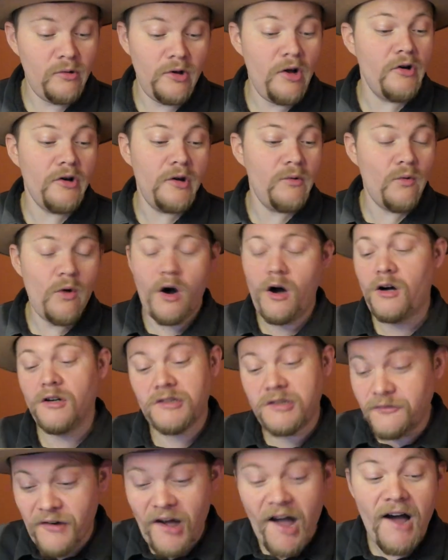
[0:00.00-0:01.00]
Logan
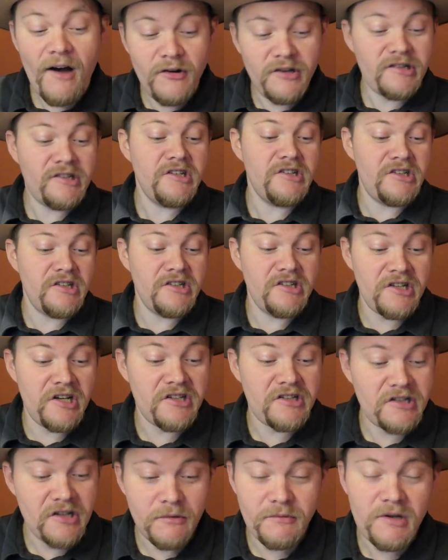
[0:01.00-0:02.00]
Walls, if I was to
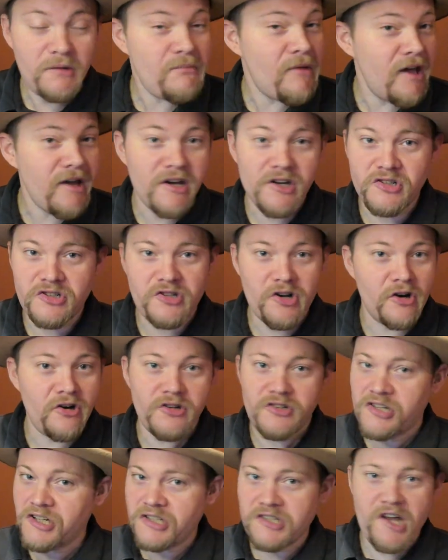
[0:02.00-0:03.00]
suggest something, make a
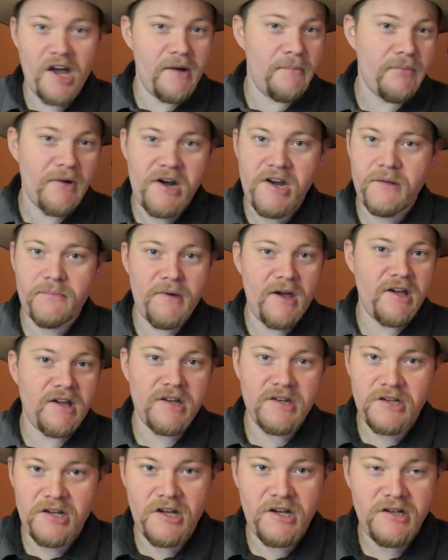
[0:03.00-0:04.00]
shirt just like Brady
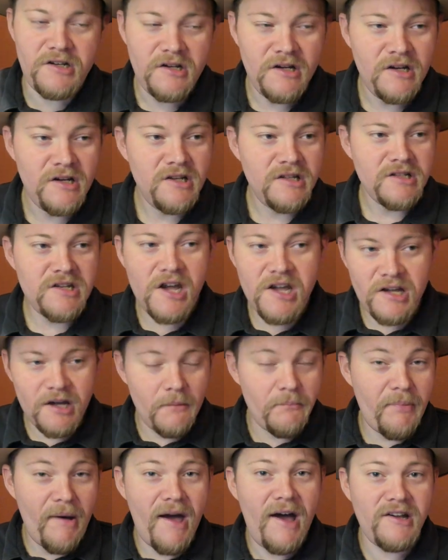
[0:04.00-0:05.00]
Bacon did. Take a
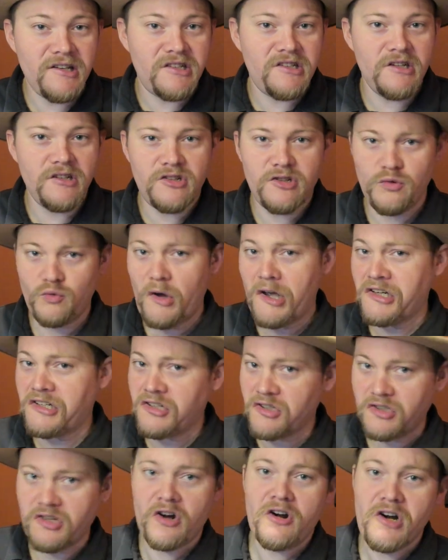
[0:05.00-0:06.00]
bad
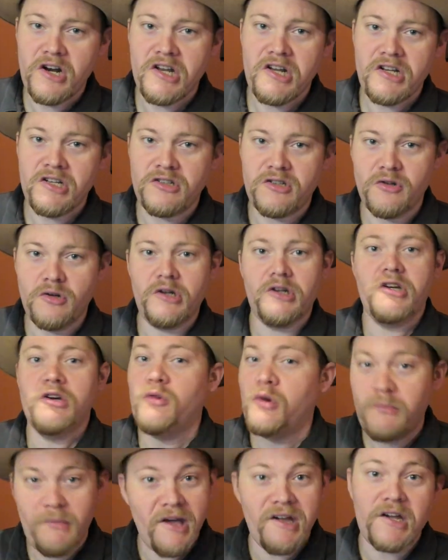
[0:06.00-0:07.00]
situation, turn it into a good
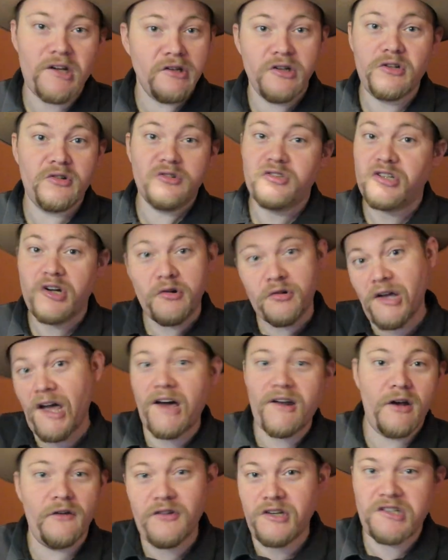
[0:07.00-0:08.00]
one, make a little joke
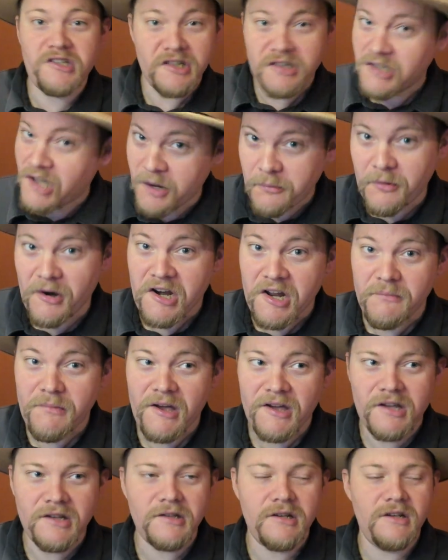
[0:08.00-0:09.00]
out of it, just like Brady
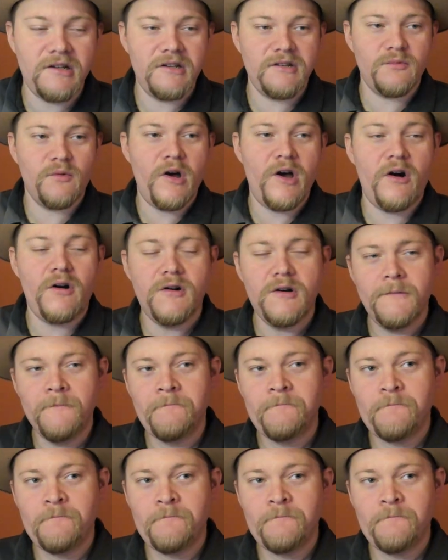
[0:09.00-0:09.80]
Bacon did as well.